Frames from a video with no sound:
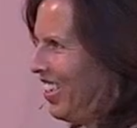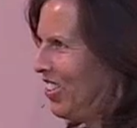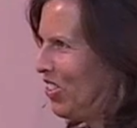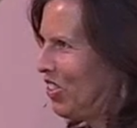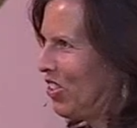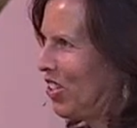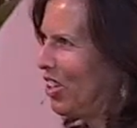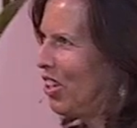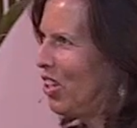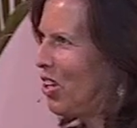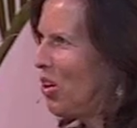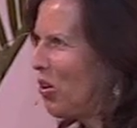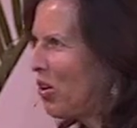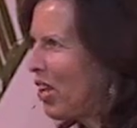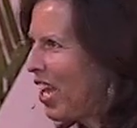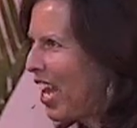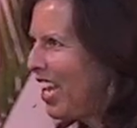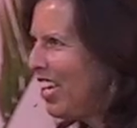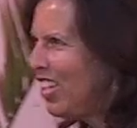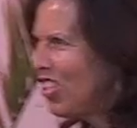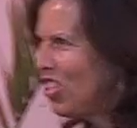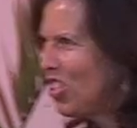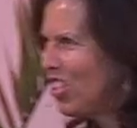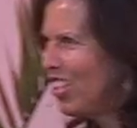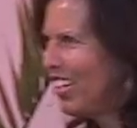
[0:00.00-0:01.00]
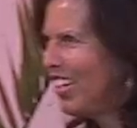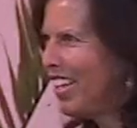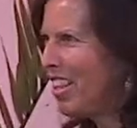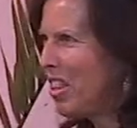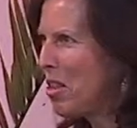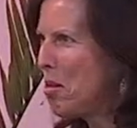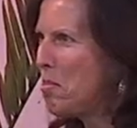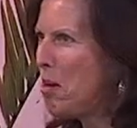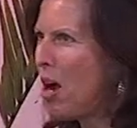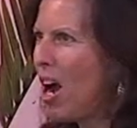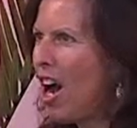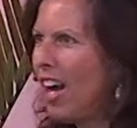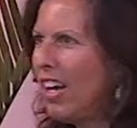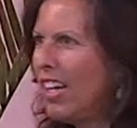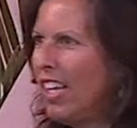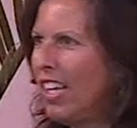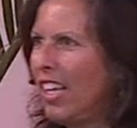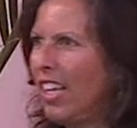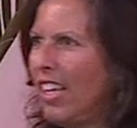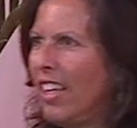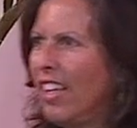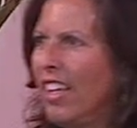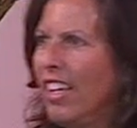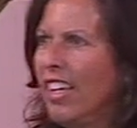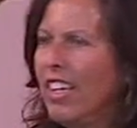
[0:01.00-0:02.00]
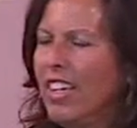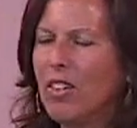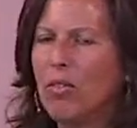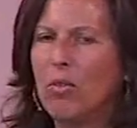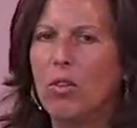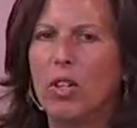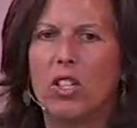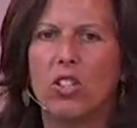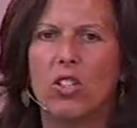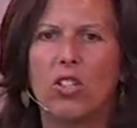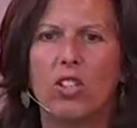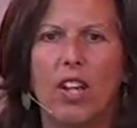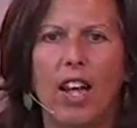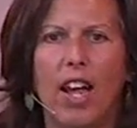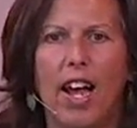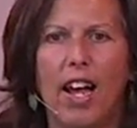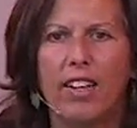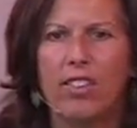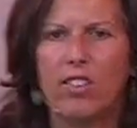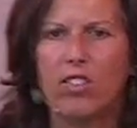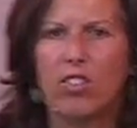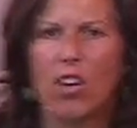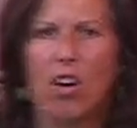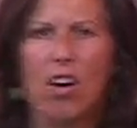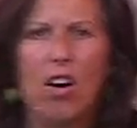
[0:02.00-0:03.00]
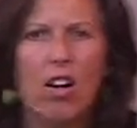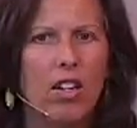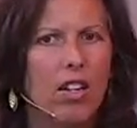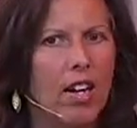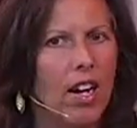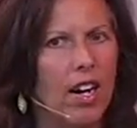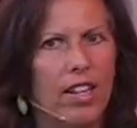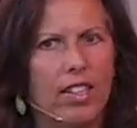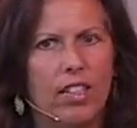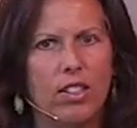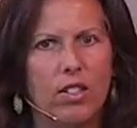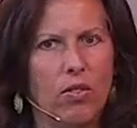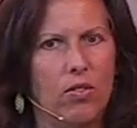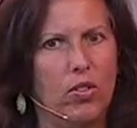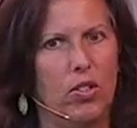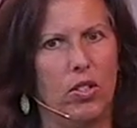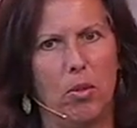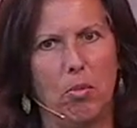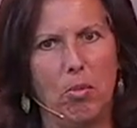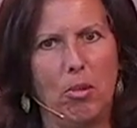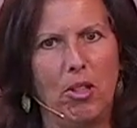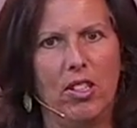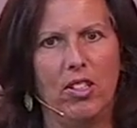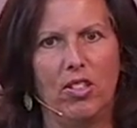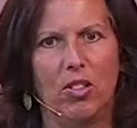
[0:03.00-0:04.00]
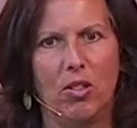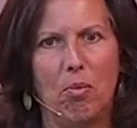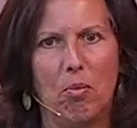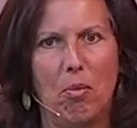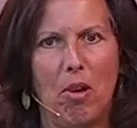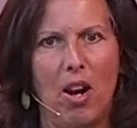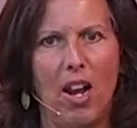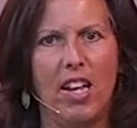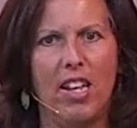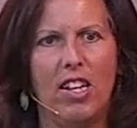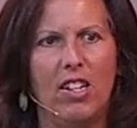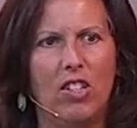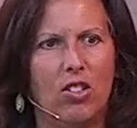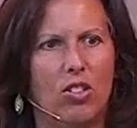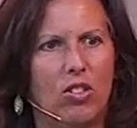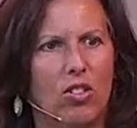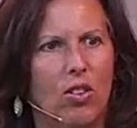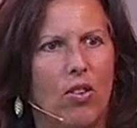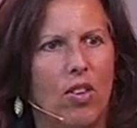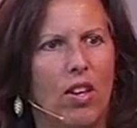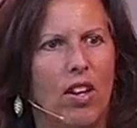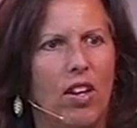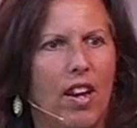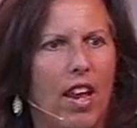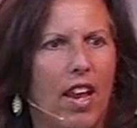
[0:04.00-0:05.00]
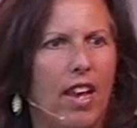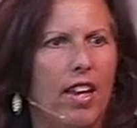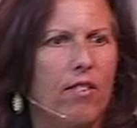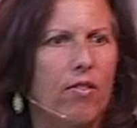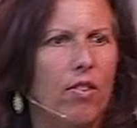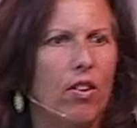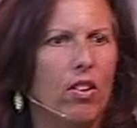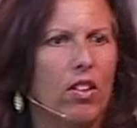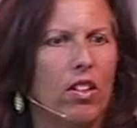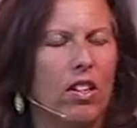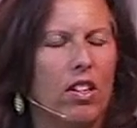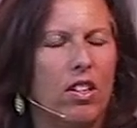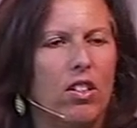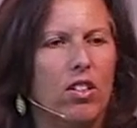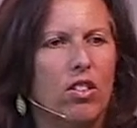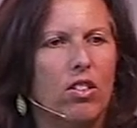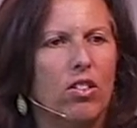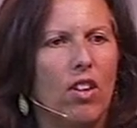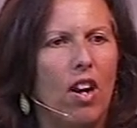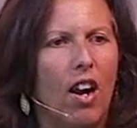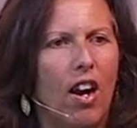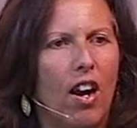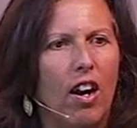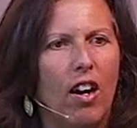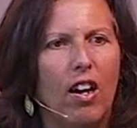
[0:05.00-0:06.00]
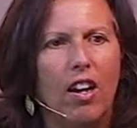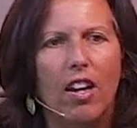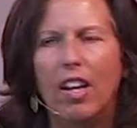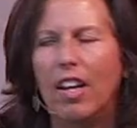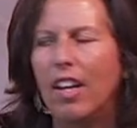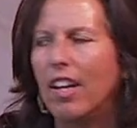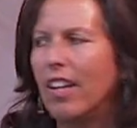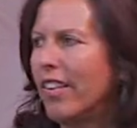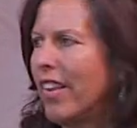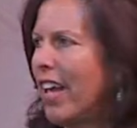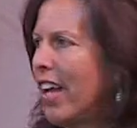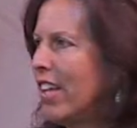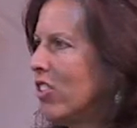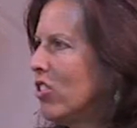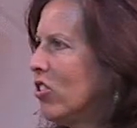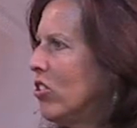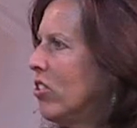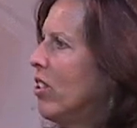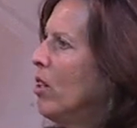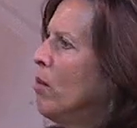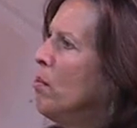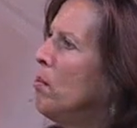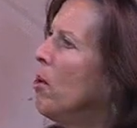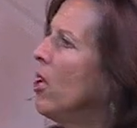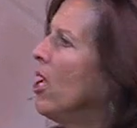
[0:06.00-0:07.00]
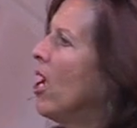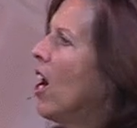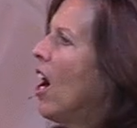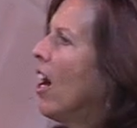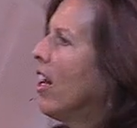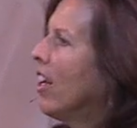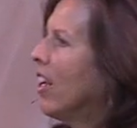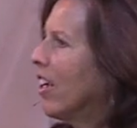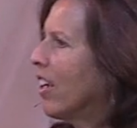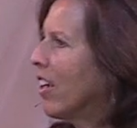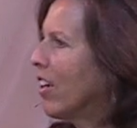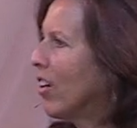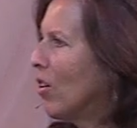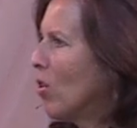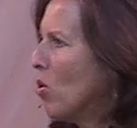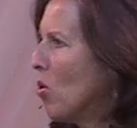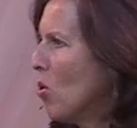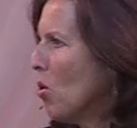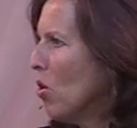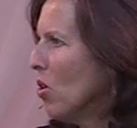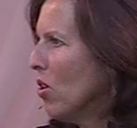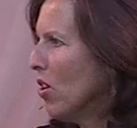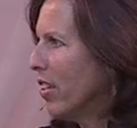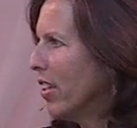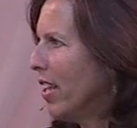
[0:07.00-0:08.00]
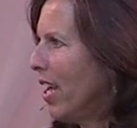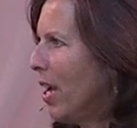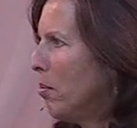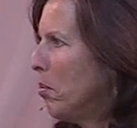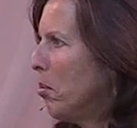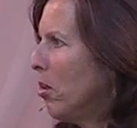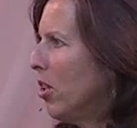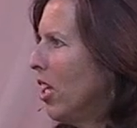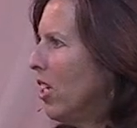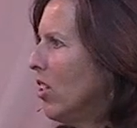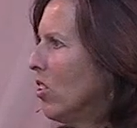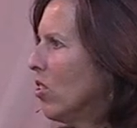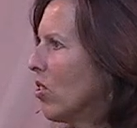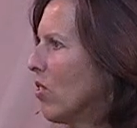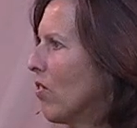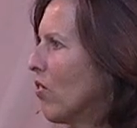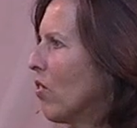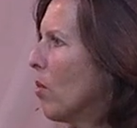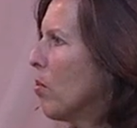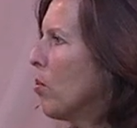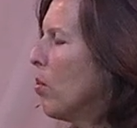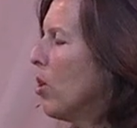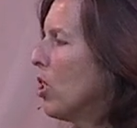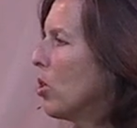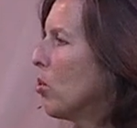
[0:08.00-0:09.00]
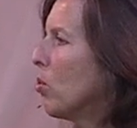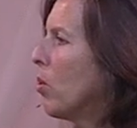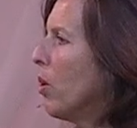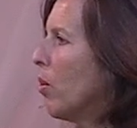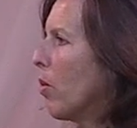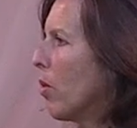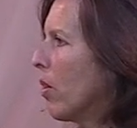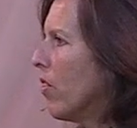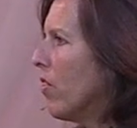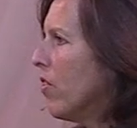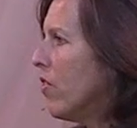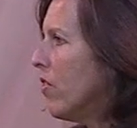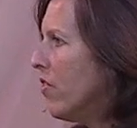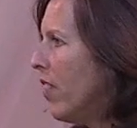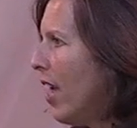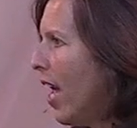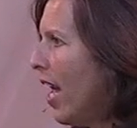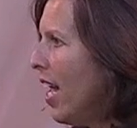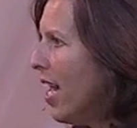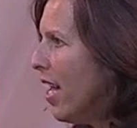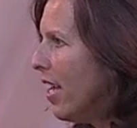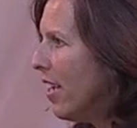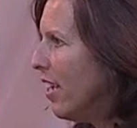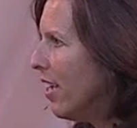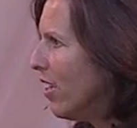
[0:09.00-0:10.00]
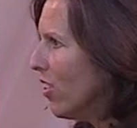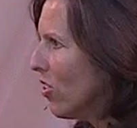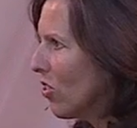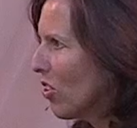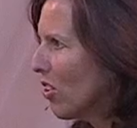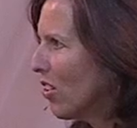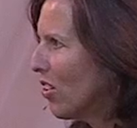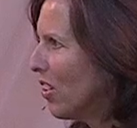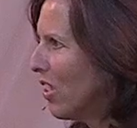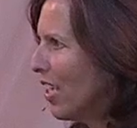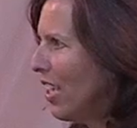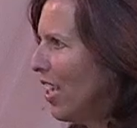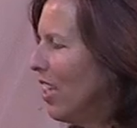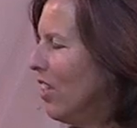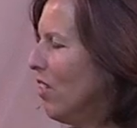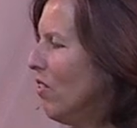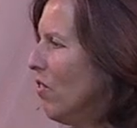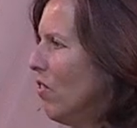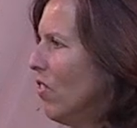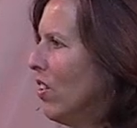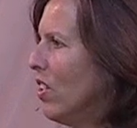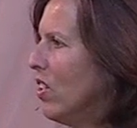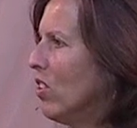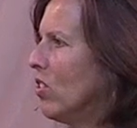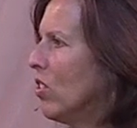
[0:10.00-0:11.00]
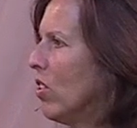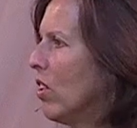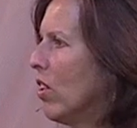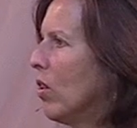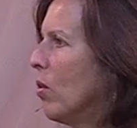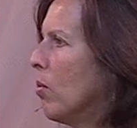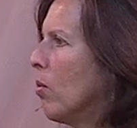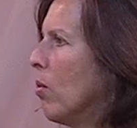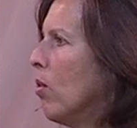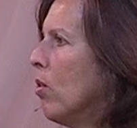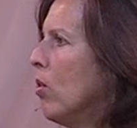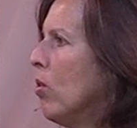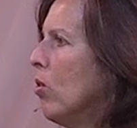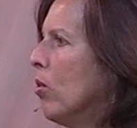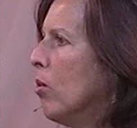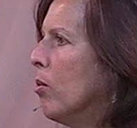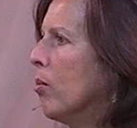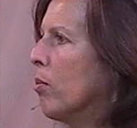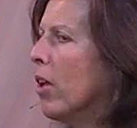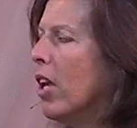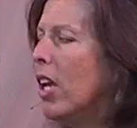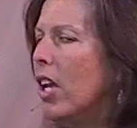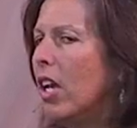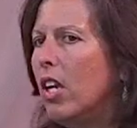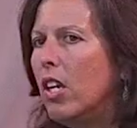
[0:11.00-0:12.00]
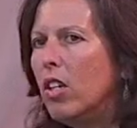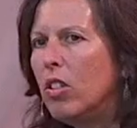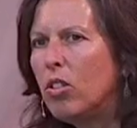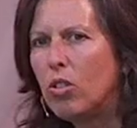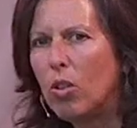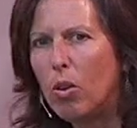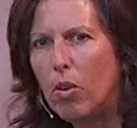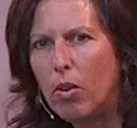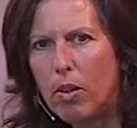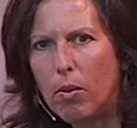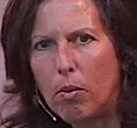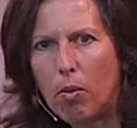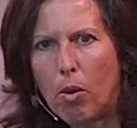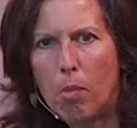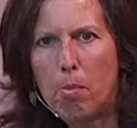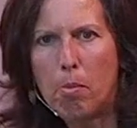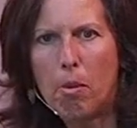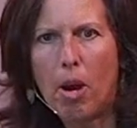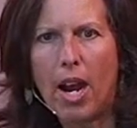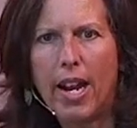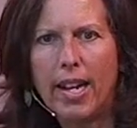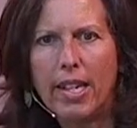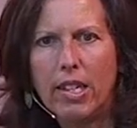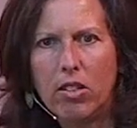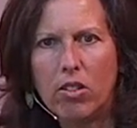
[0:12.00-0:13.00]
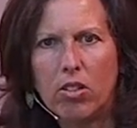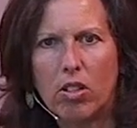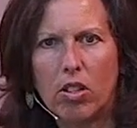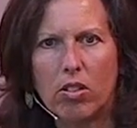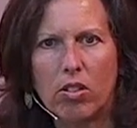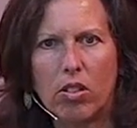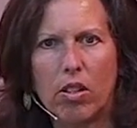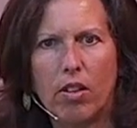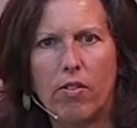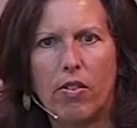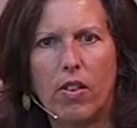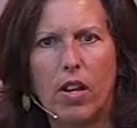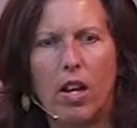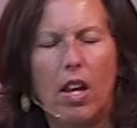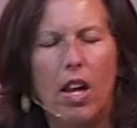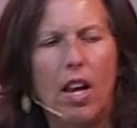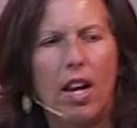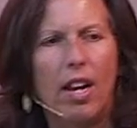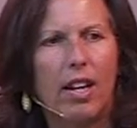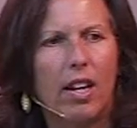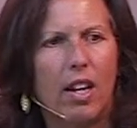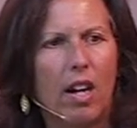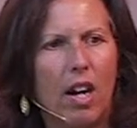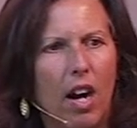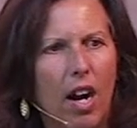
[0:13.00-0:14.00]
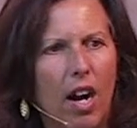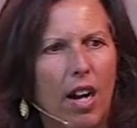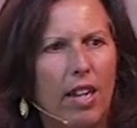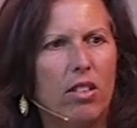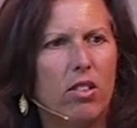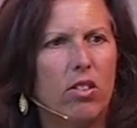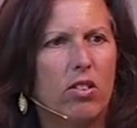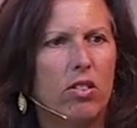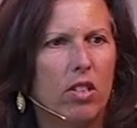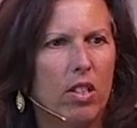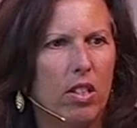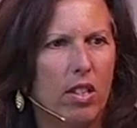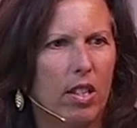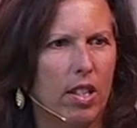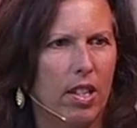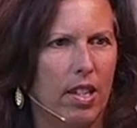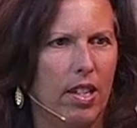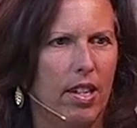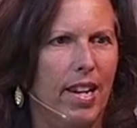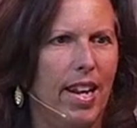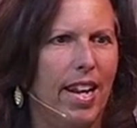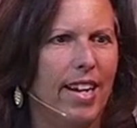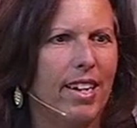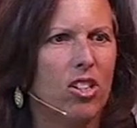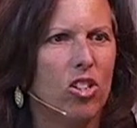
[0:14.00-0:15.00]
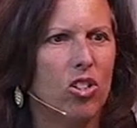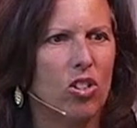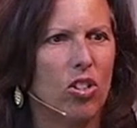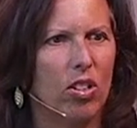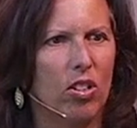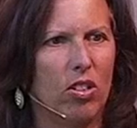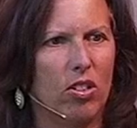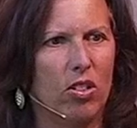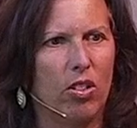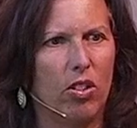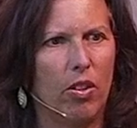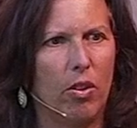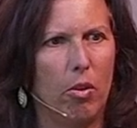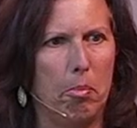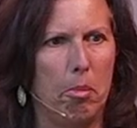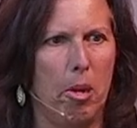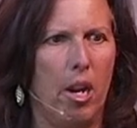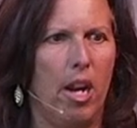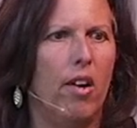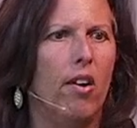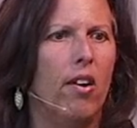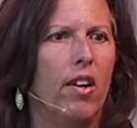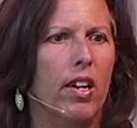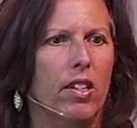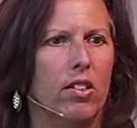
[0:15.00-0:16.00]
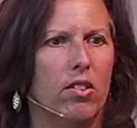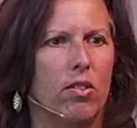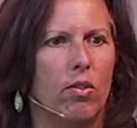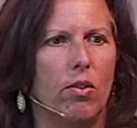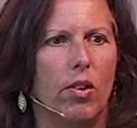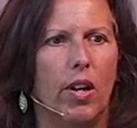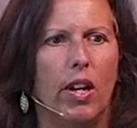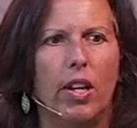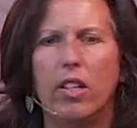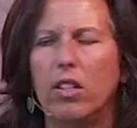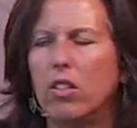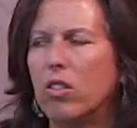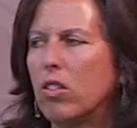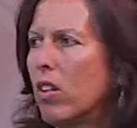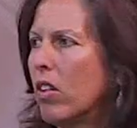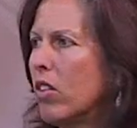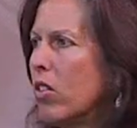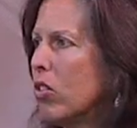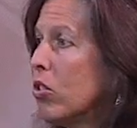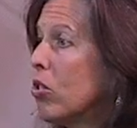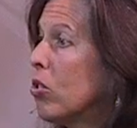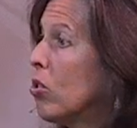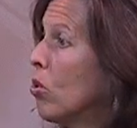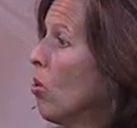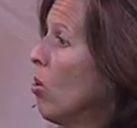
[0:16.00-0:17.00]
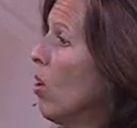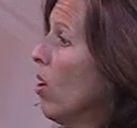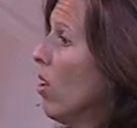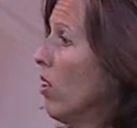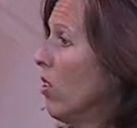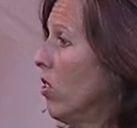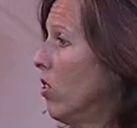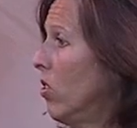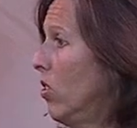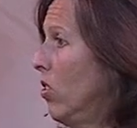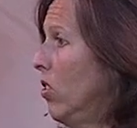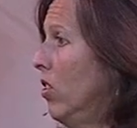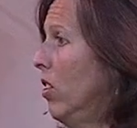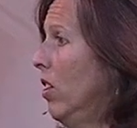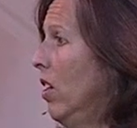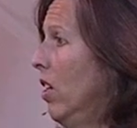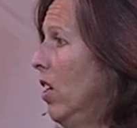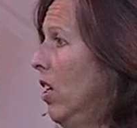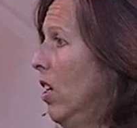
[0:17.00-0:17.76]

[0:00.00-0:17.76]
is the location in the body which has all kinds of symbolism, right? So the navel is our that symbiotic cord, that place from which we were fed as little infants in the womb. So it reminds us of the constant connection to the parent, right? To the source.